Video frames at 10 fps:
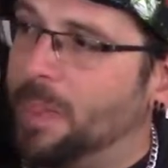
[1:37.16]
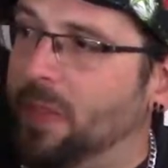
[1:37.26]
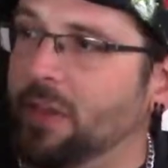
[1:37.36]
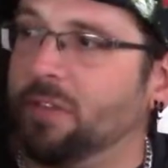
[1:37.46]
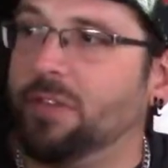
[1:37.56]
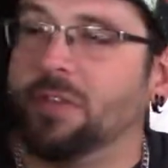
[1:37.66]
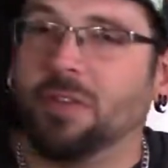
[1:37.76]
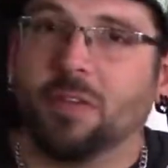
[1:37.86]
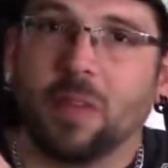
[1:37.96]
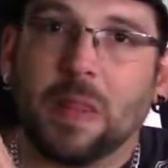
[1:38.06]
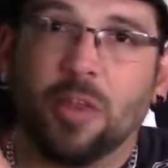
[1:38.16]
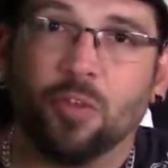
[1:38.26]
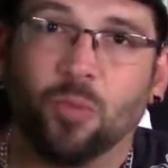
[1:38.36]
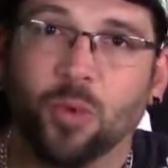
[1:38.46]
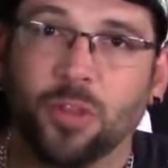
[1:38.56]
This
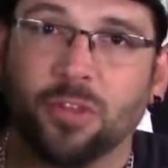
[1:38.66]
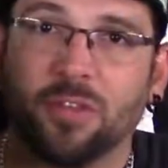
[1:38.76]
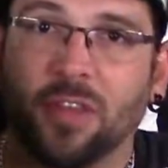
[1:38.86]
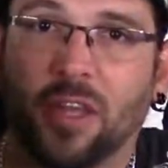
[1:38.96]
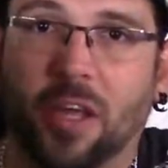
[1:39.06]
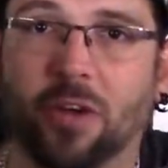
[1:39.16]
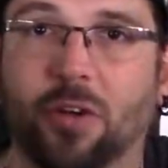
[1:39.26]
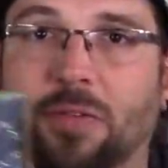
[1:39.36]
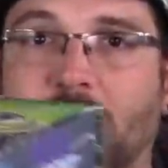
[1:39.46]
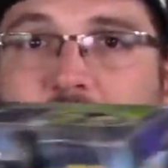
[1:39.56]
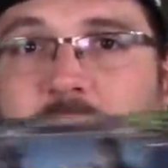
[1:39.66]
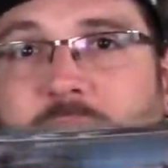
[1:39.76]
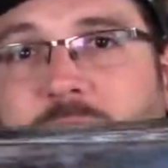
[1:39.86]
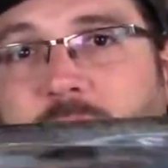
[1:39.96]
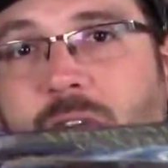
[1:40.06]
is really sick. I don't know if you've ever
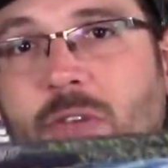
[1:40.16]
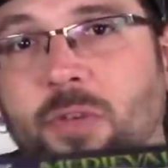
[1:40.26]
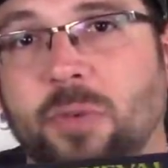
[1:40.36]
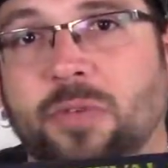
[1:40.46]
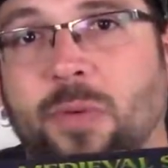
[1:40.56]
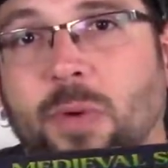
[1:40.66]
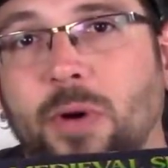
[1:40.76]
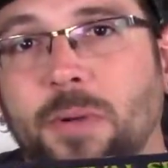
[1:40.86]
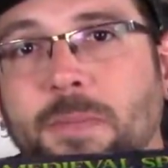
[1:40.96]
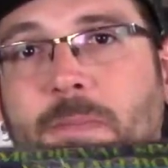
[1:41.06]
seen these before.